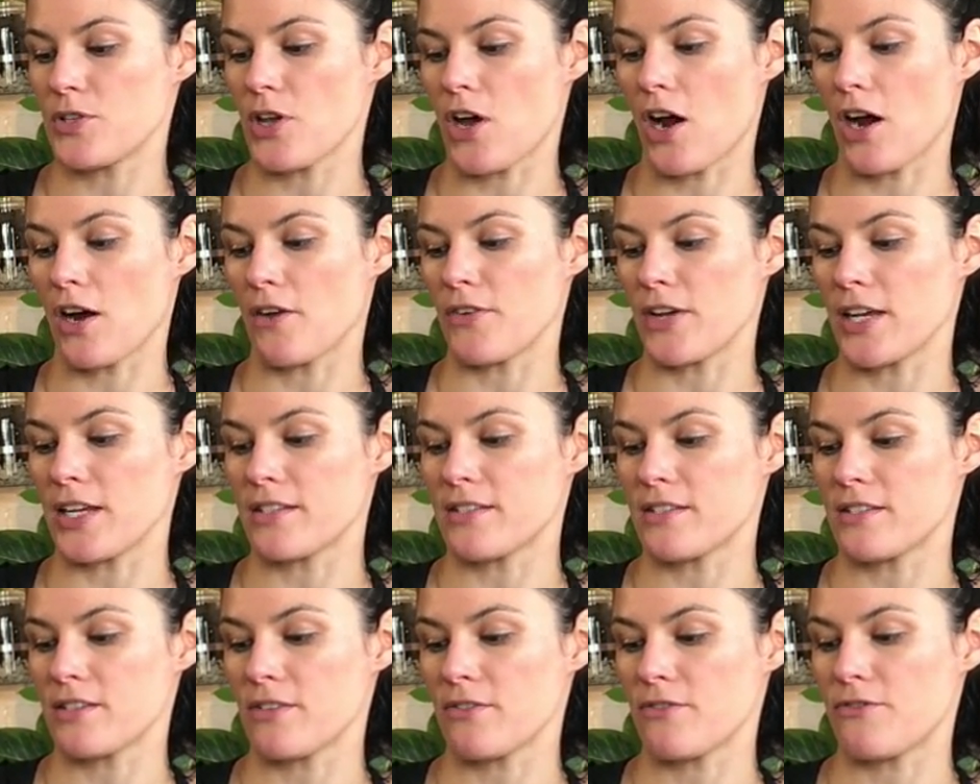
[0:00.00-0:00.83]

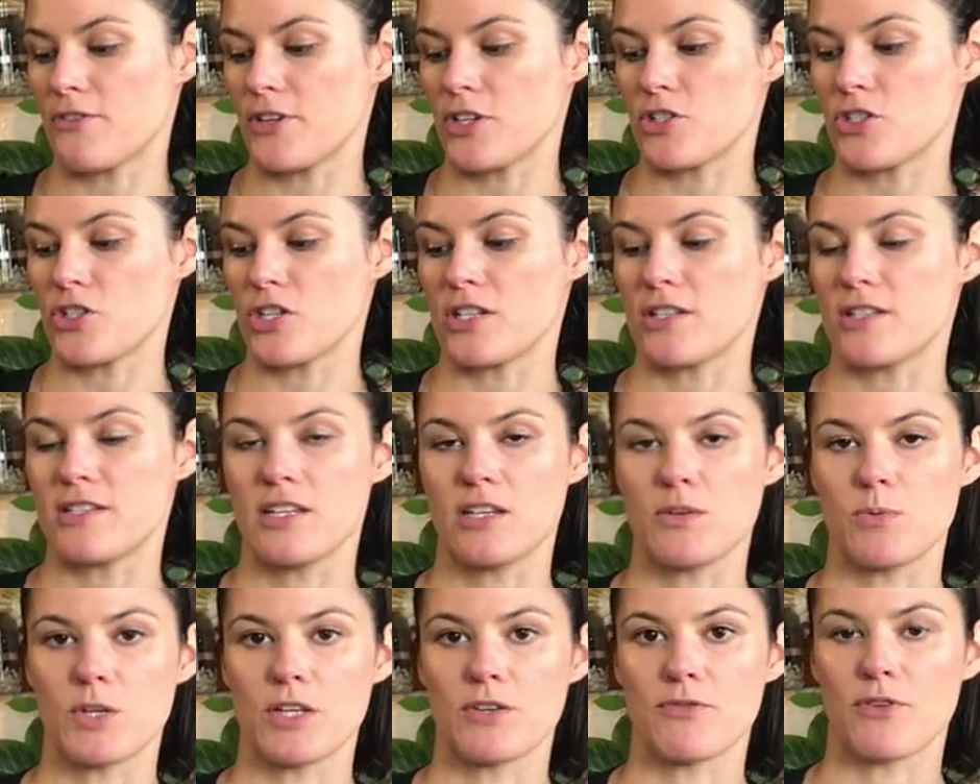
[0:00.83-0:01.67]
Harvest fish and
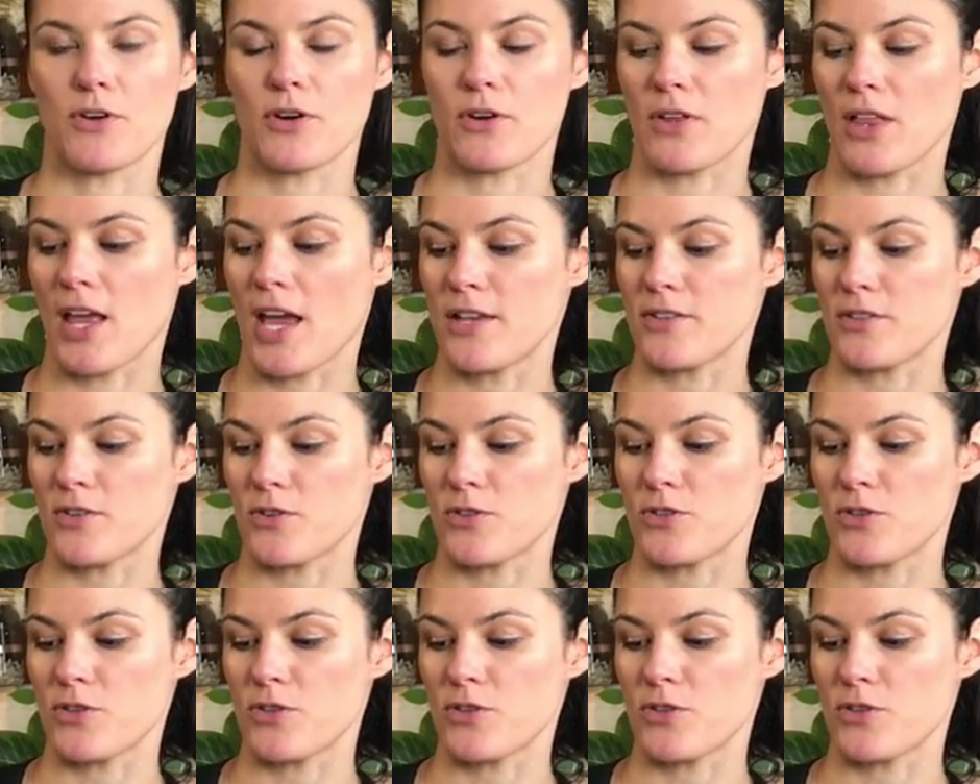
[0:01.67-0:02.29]
seaweed fertilizer.